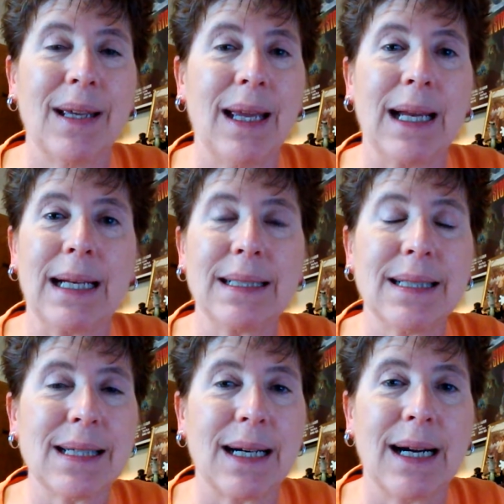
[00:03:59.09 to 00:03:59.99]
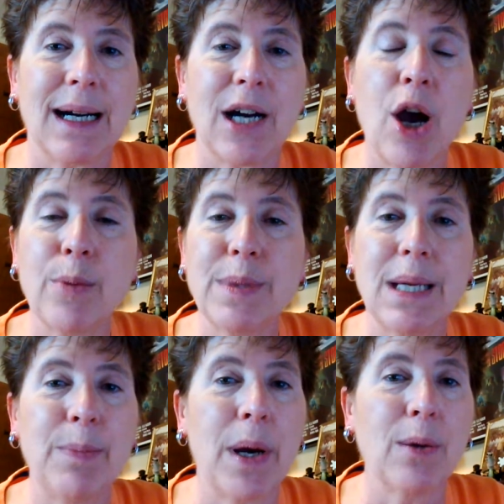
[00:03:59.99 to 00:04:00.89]
And Home
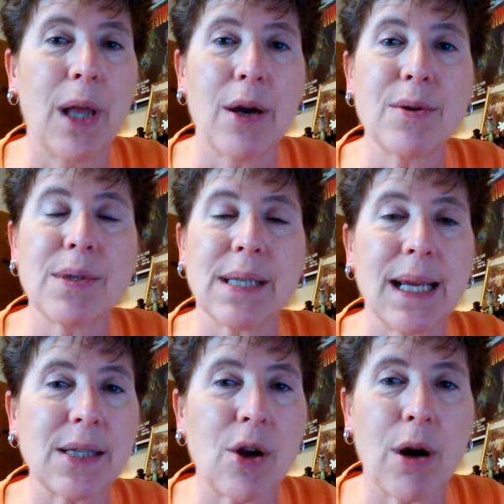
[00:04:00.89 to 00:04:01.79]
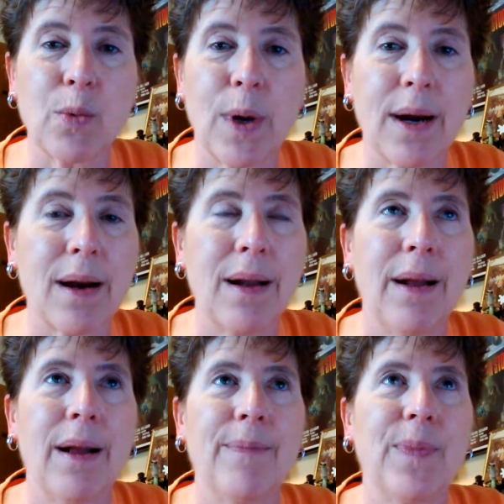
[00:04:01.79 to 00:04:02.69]
Depot, Lowe's, and Ace Hardware,
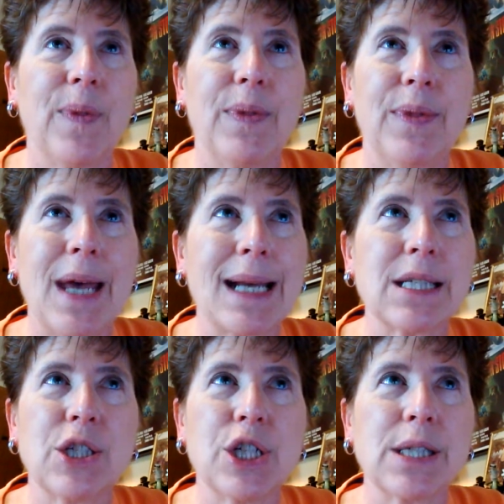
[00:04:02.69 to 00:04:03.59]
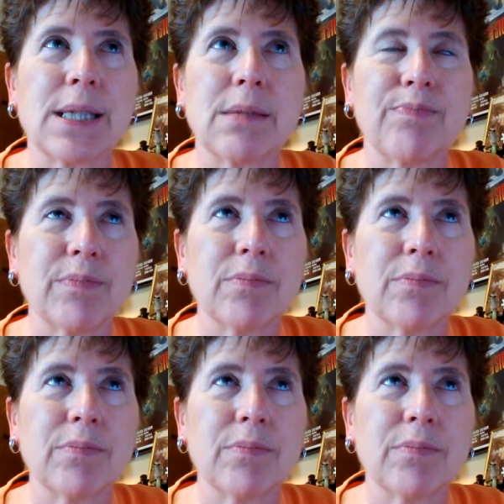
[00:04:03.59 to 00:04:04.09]
that's just